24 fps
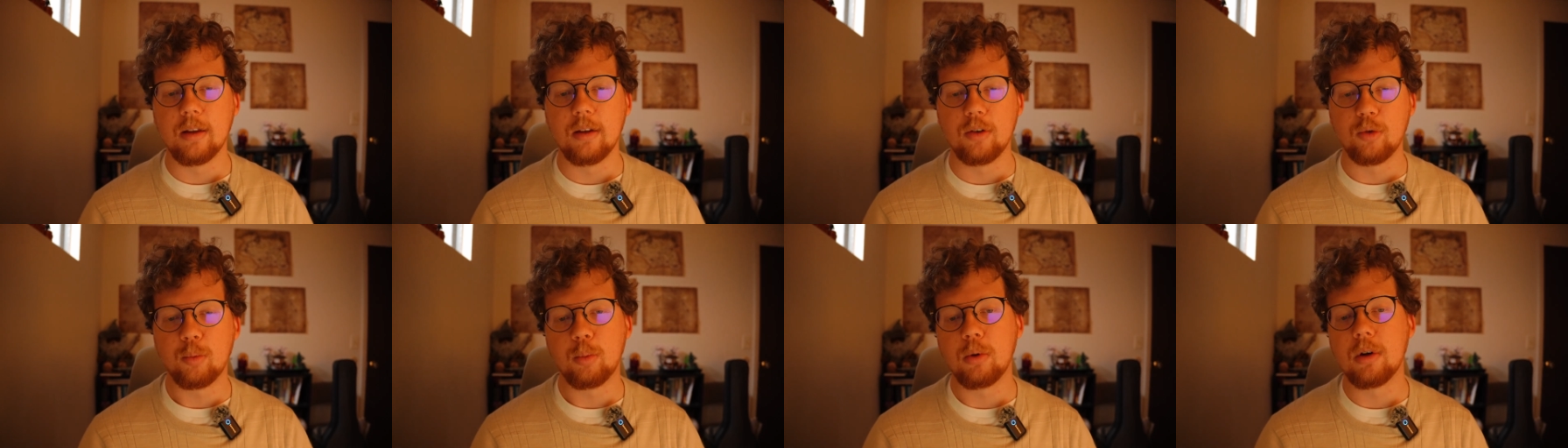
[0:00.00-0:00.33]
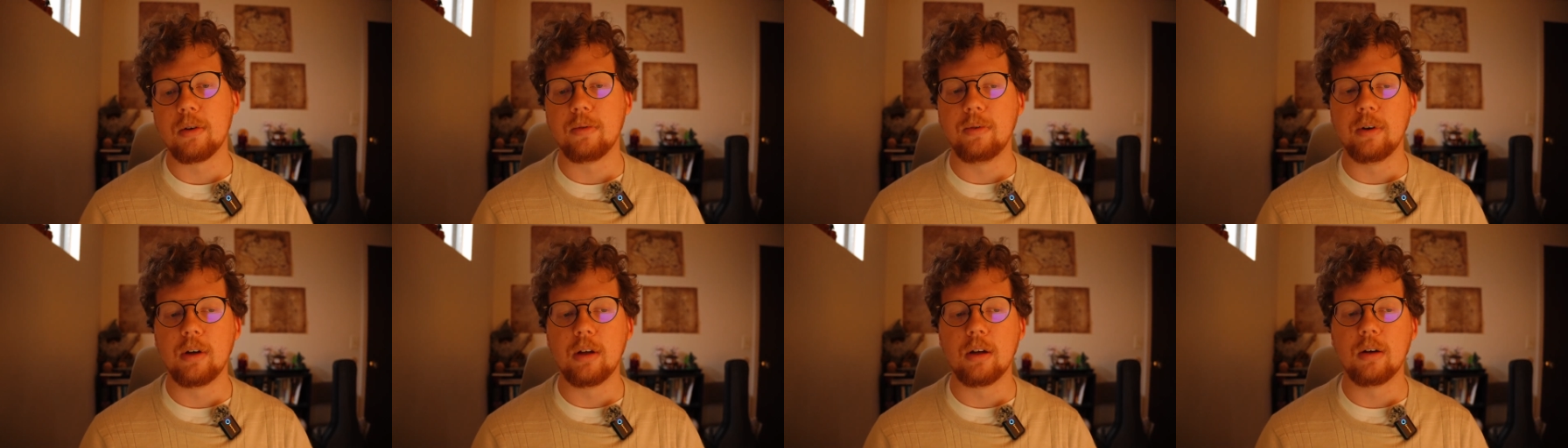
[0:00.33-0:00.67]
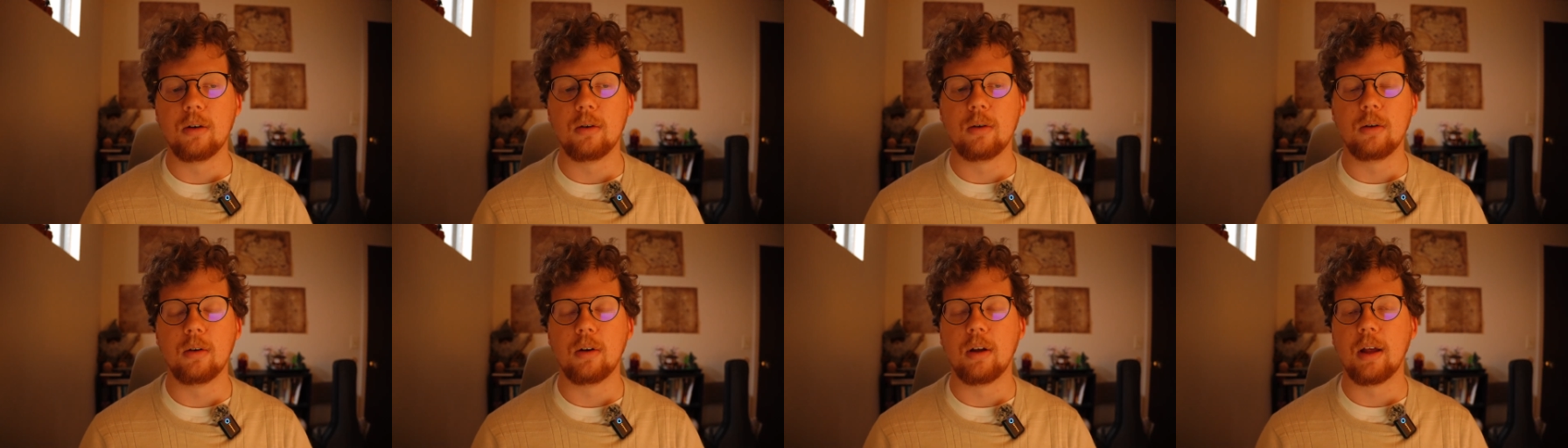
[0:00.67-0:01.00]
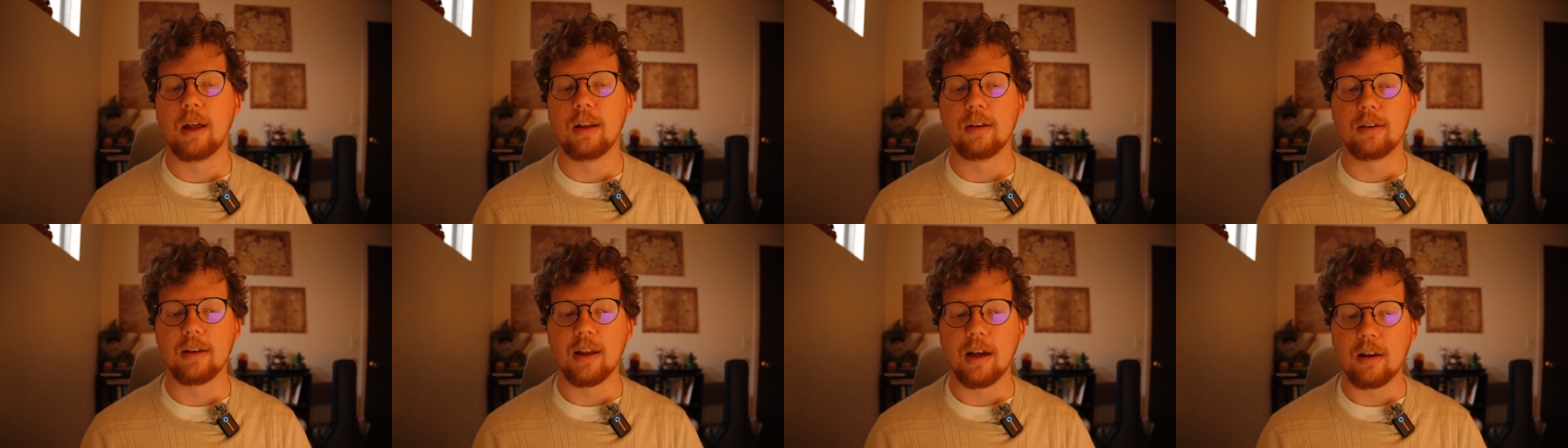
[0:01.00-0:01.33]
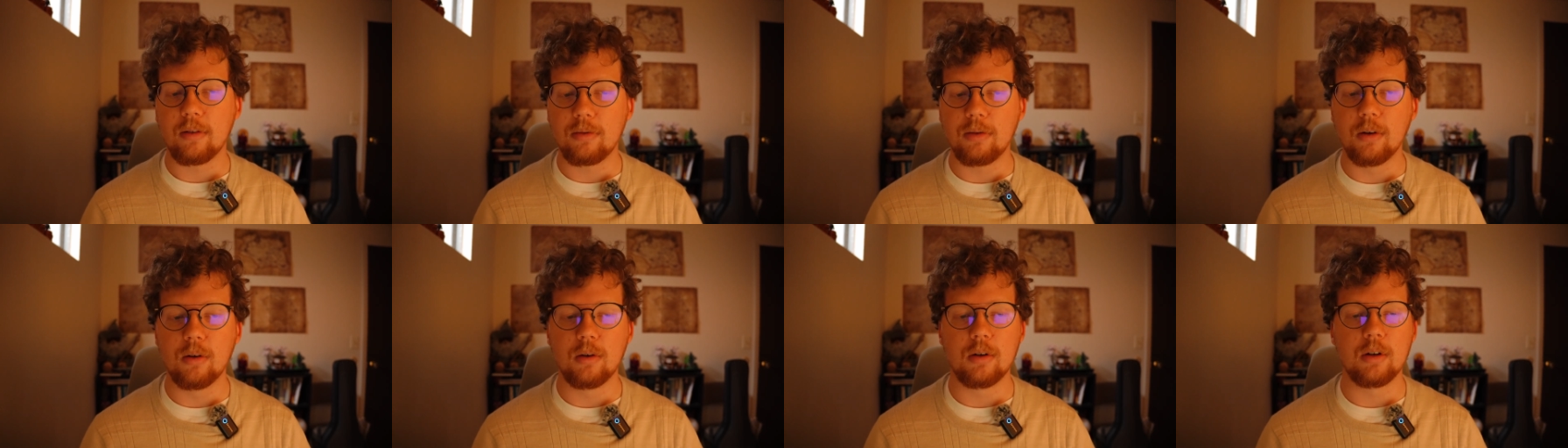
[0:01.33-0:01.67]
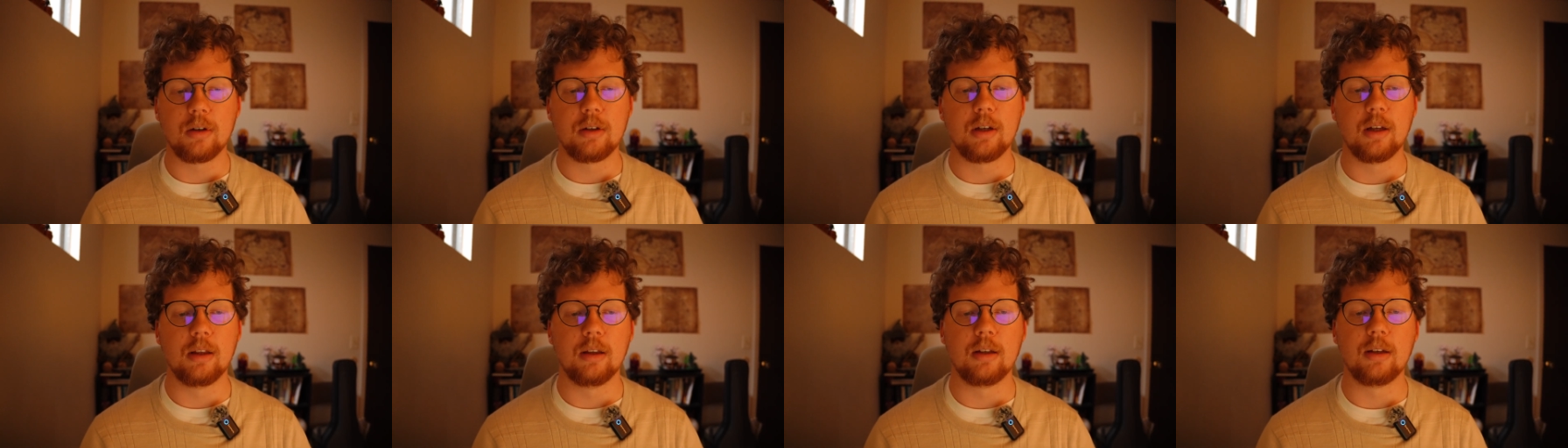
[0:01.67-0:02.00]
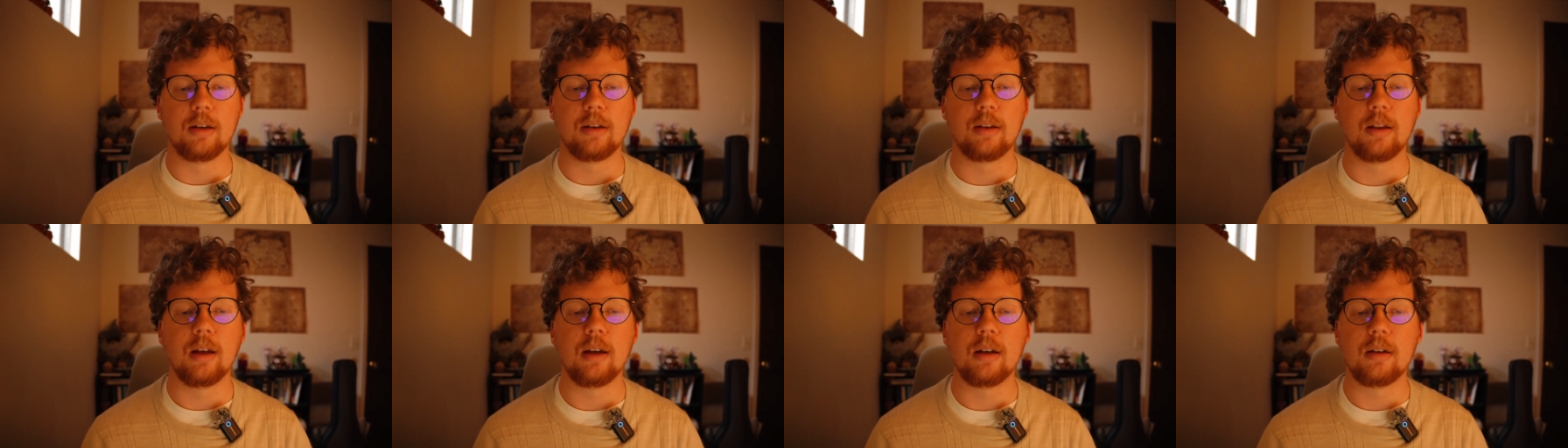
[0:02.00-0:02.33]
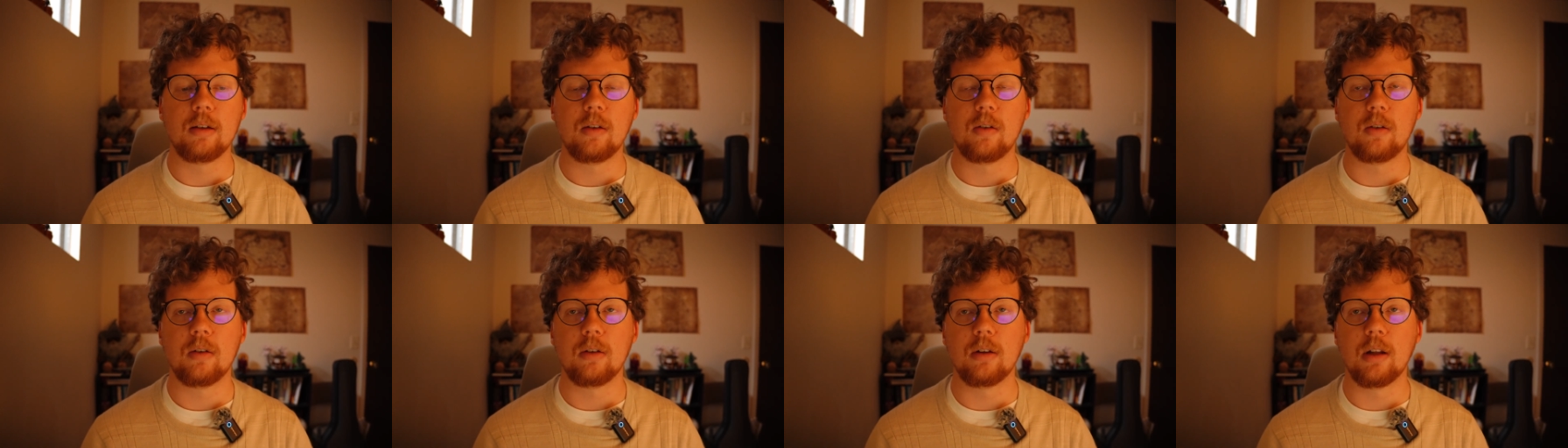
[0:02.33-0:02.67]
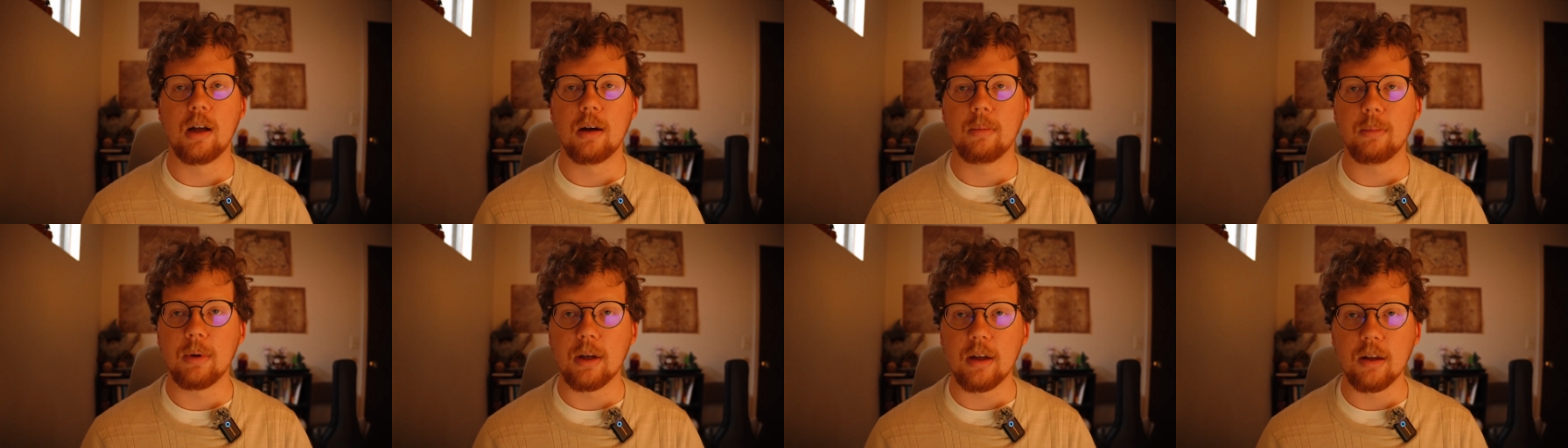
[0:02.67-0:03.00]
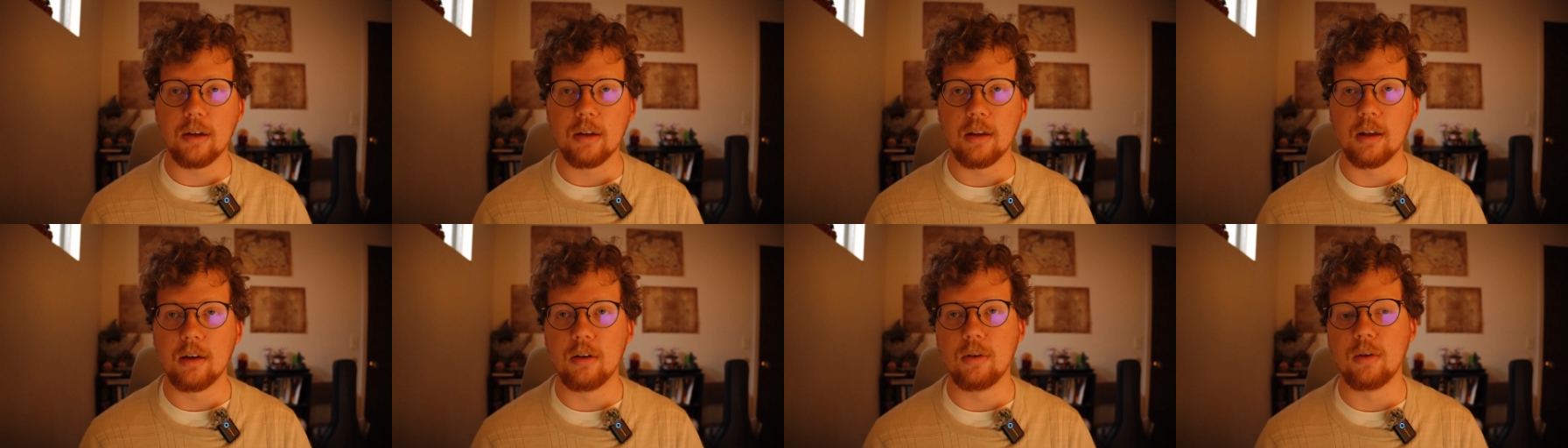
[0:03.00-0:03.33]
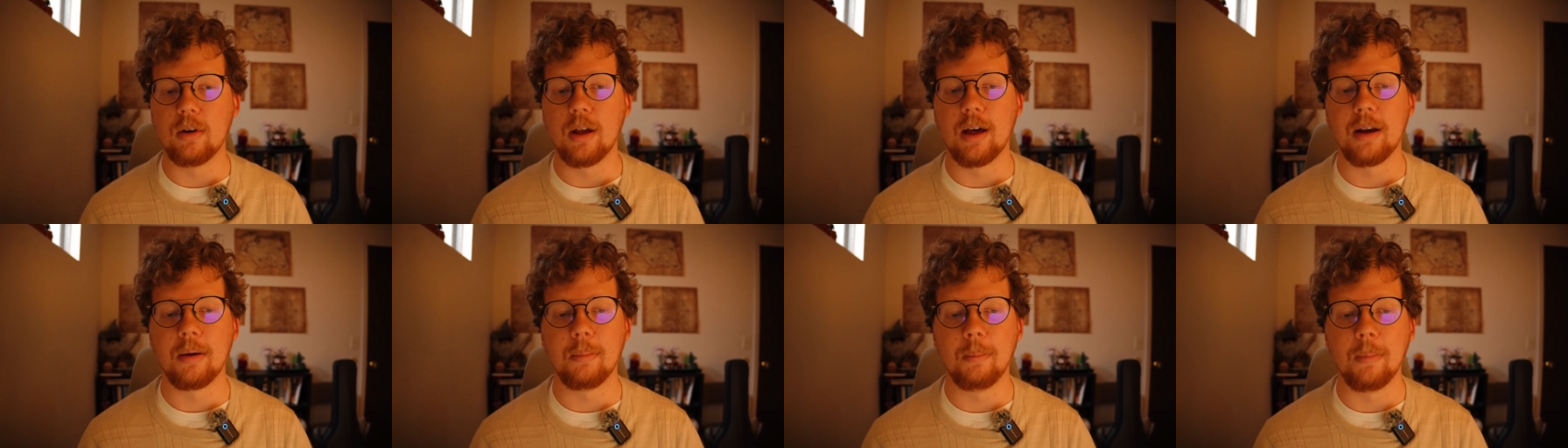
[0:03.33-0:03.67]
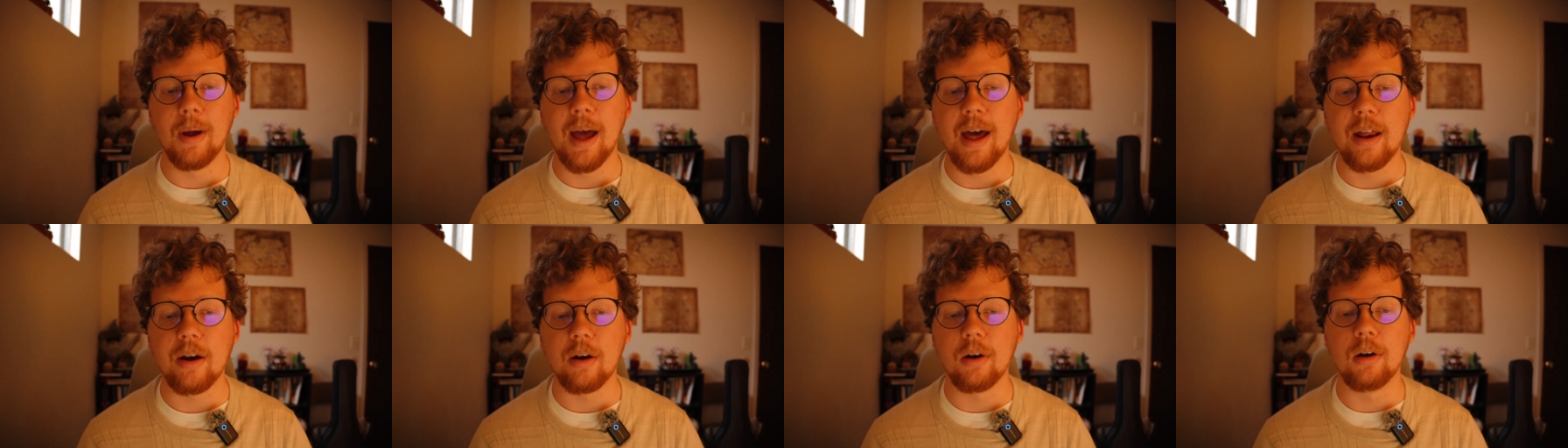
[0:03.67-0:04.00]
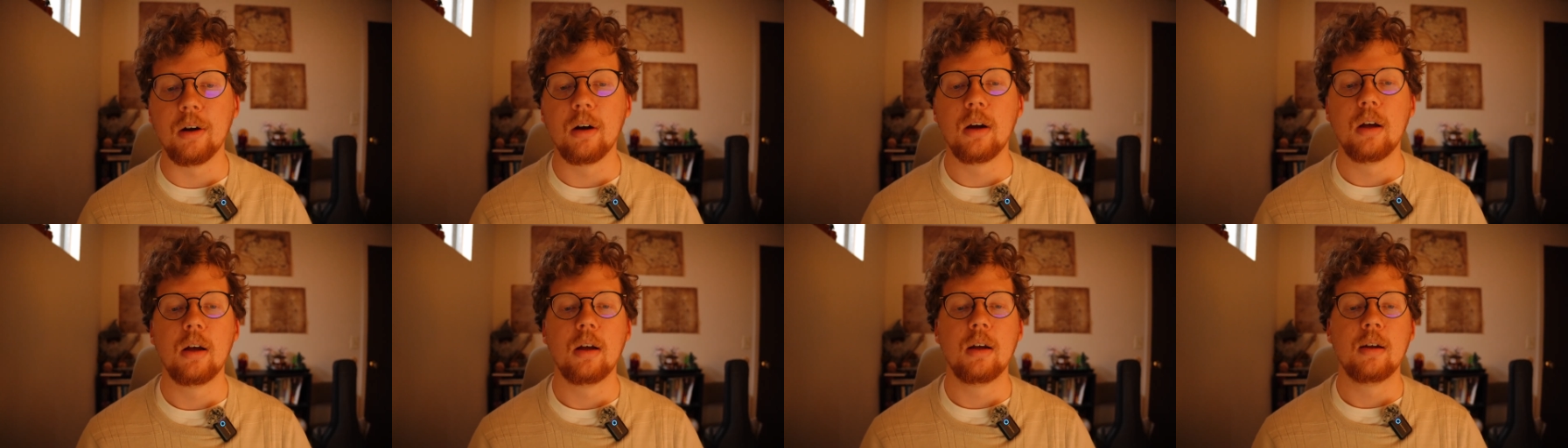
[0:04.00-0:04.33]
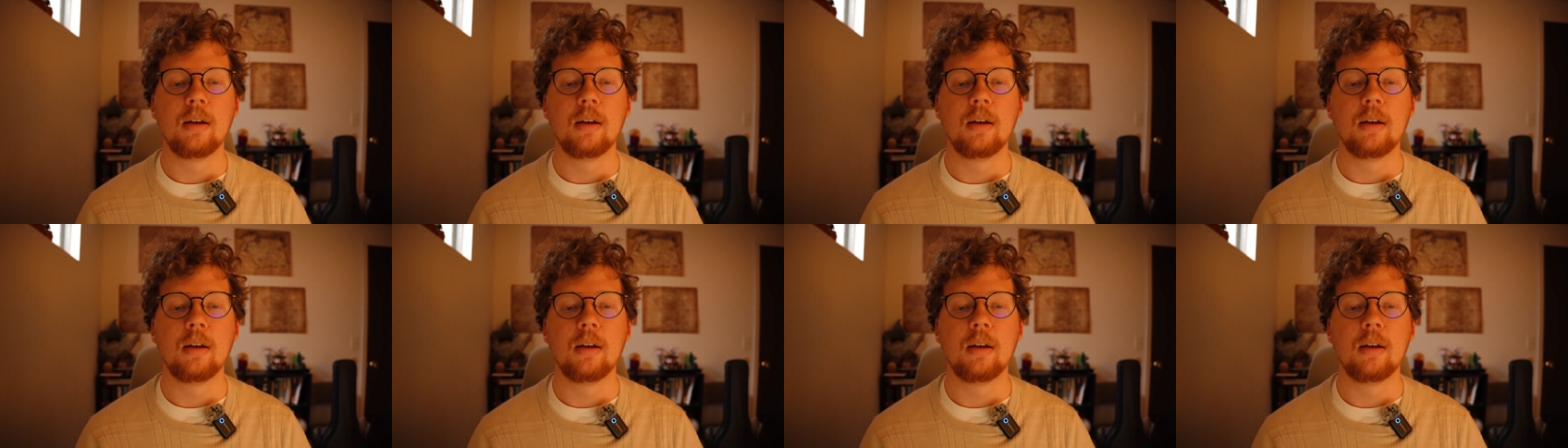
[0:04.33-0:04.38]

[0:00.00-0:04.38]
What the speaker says: This brief video has not focused on these things, not because they do not matter,